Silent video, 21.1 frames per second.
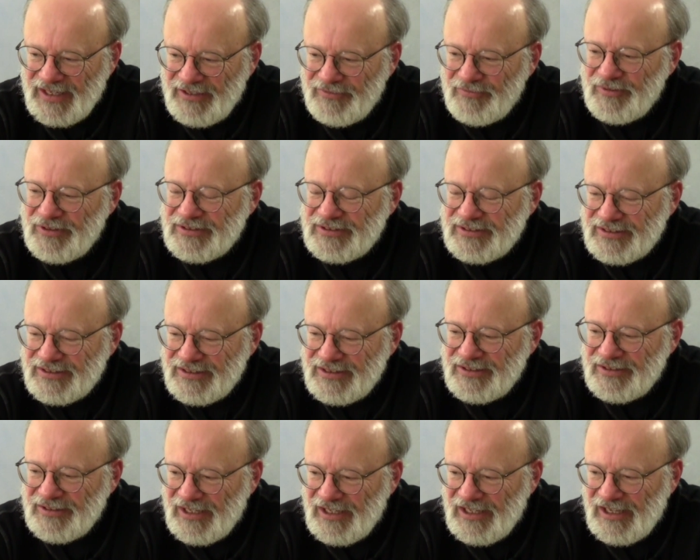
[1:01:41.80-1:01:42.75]
And we're,
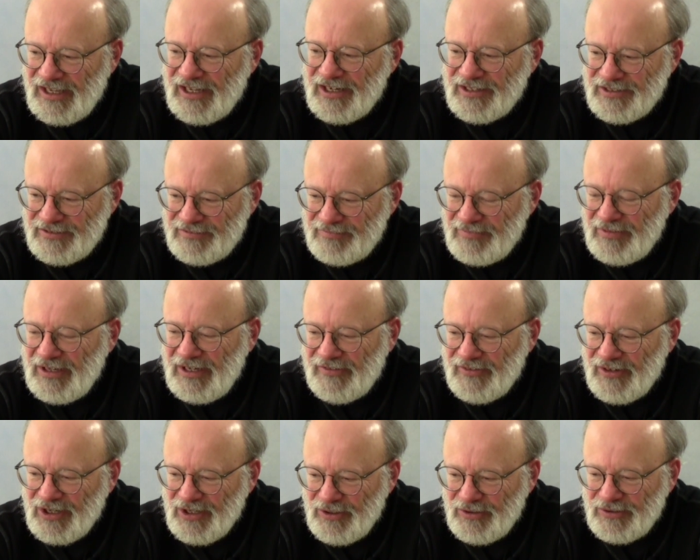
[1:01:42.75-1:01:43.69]
on many
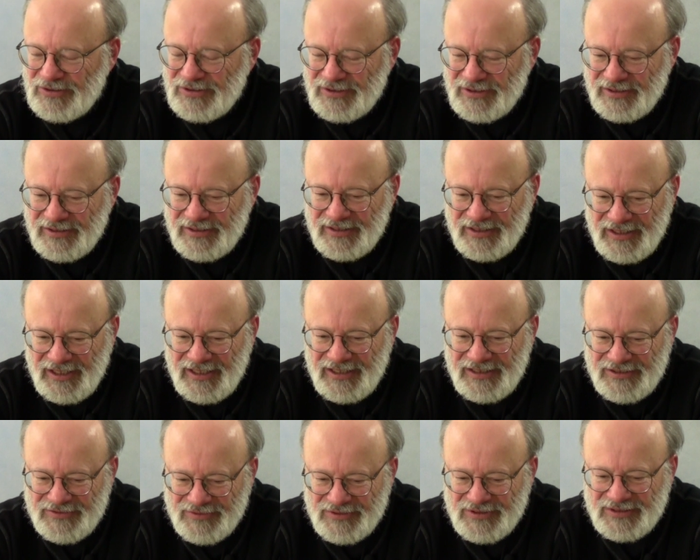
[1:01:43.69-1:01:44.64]
of our
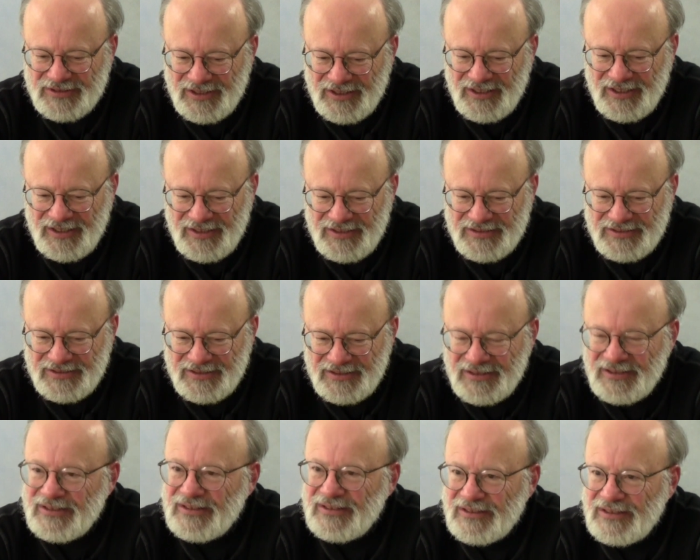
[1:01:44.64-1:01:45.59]
coastlines, we're starting to
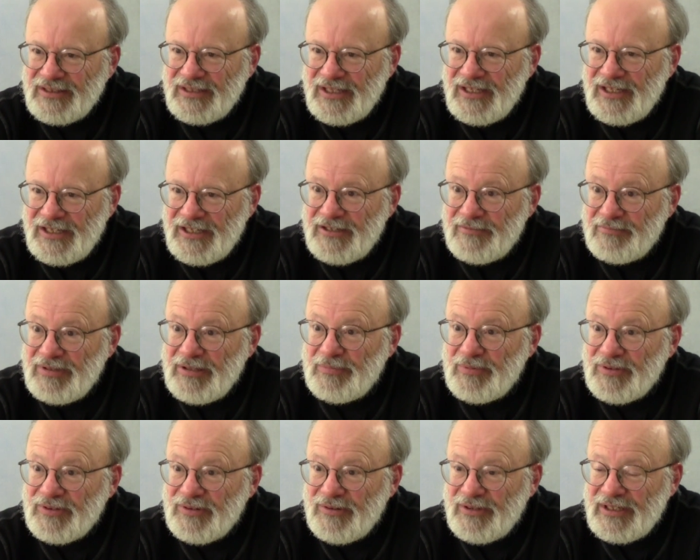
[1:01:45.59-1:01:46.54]
see
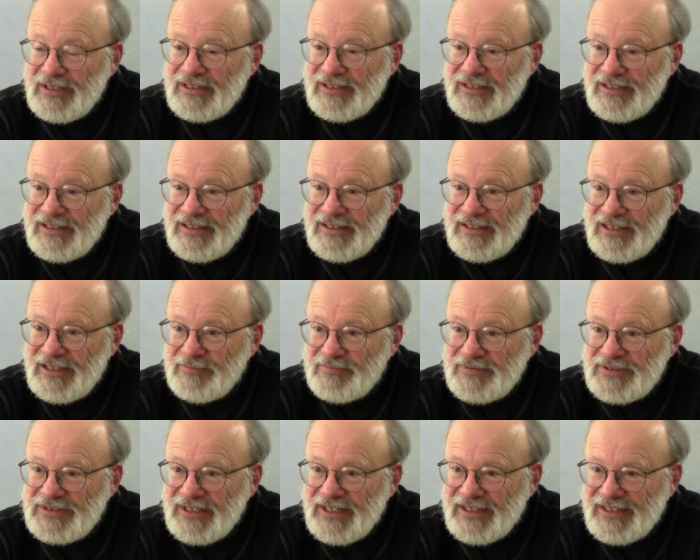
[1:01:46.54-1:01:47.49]
people quite
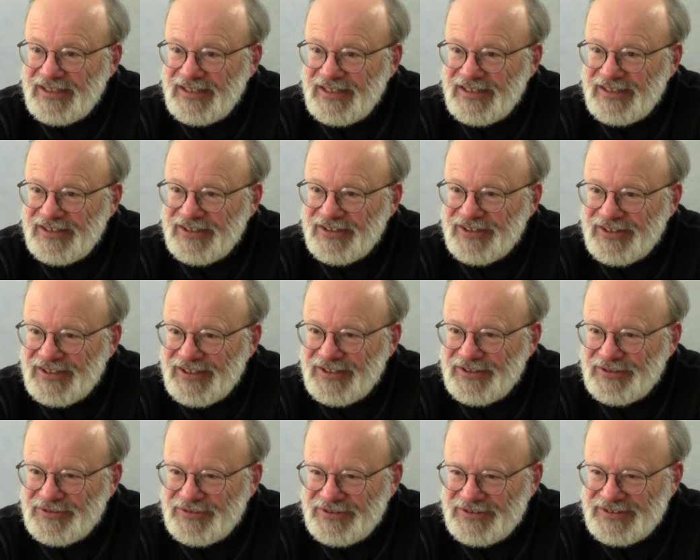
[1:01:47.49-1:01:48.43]
upset that they're going
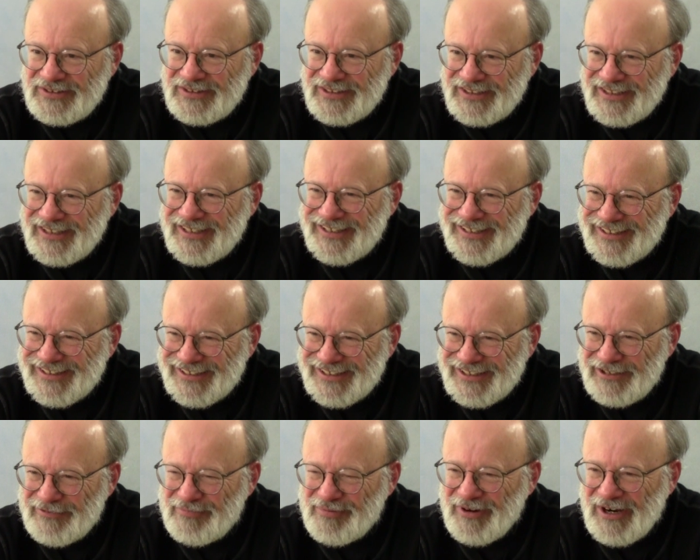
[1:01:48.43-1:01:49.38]
to lose
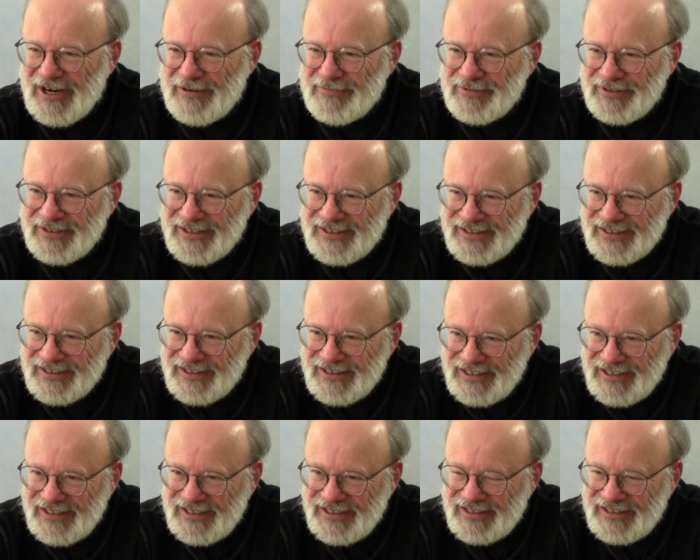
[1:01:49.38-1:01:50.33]
their property
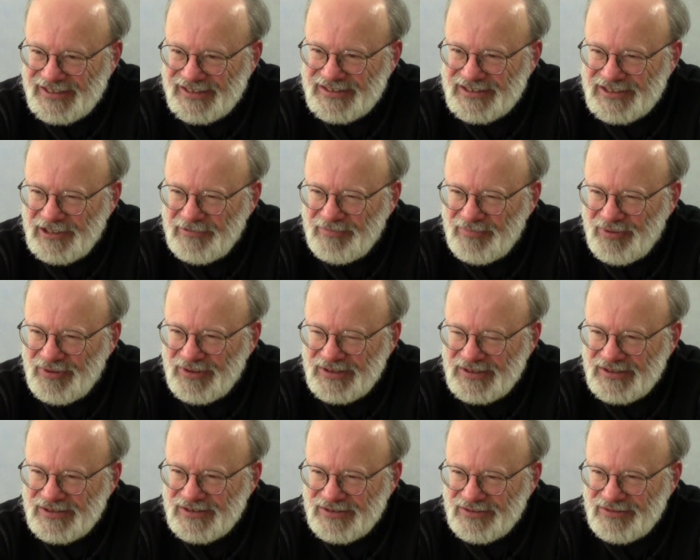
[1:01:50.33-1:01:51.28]
at some
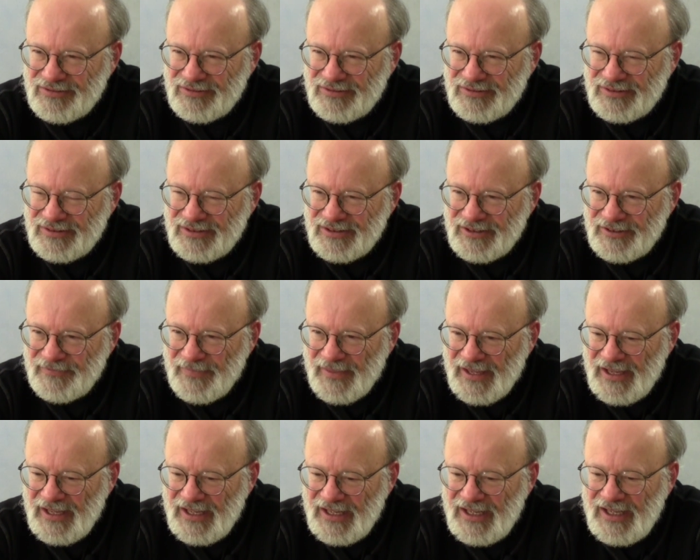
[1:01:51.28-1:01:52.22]
point soon. So
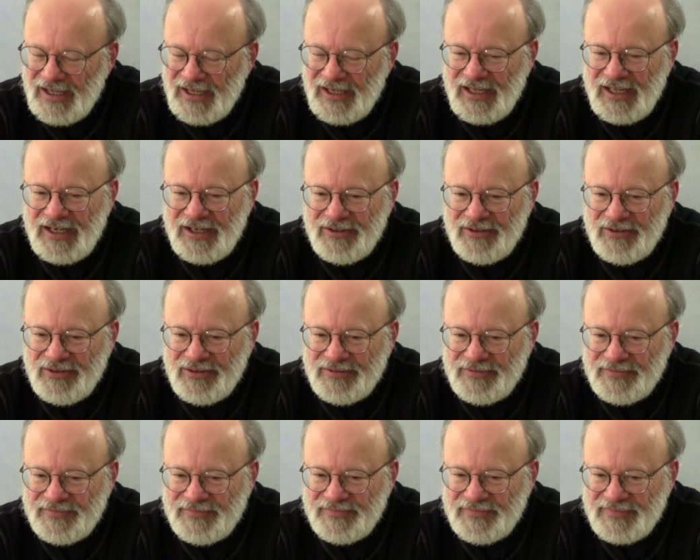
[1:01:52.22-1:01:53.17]
I don't
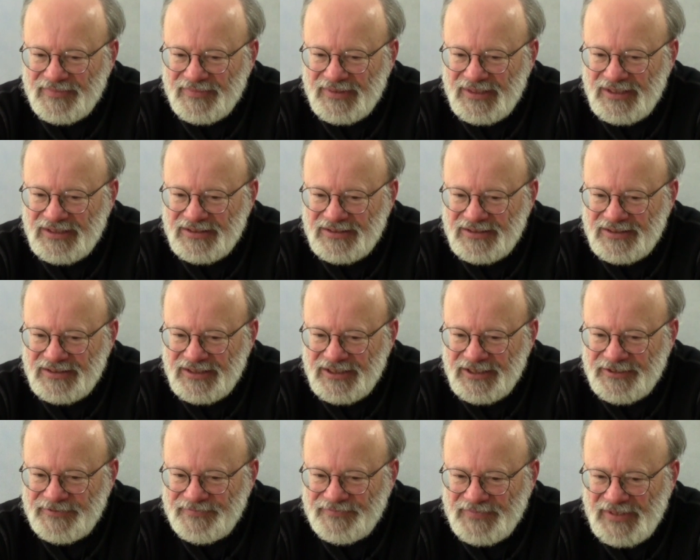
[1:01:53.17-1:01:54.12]
know. It's
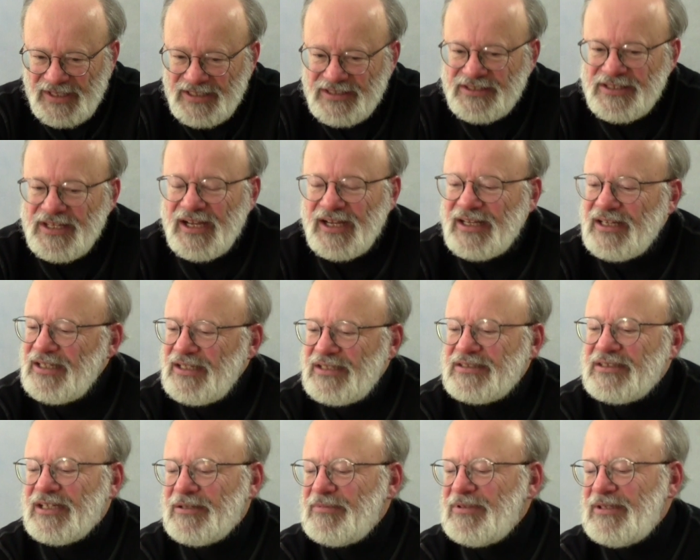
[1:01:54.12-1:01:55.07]
not
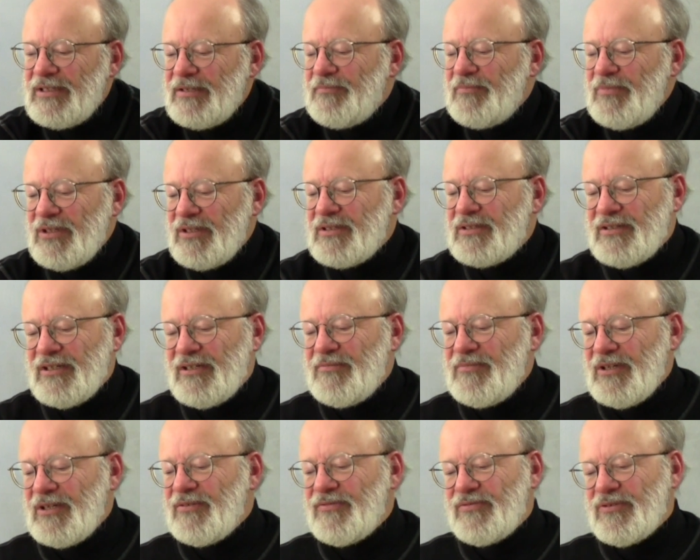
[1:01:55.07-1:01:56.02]
easy. I mean, the
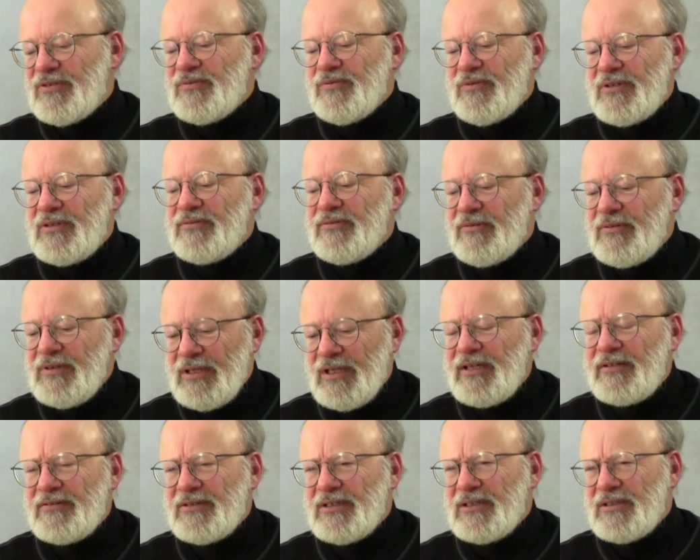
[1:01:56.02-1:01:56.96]
military metaphor is wonderful. We
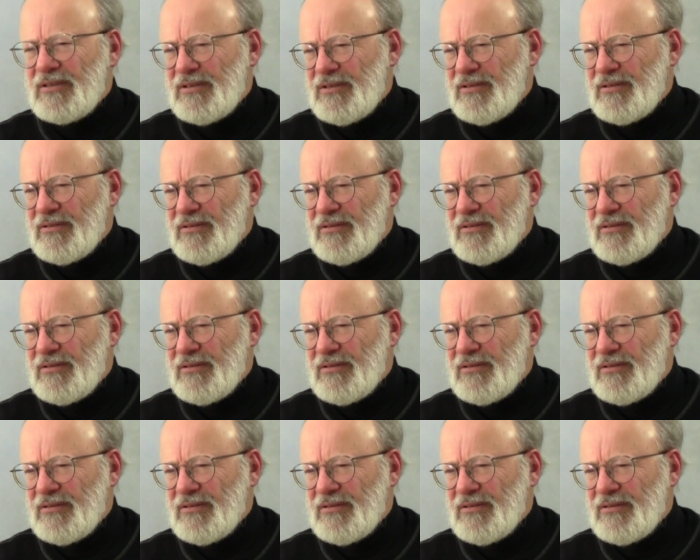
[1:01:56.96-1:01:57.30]
love it.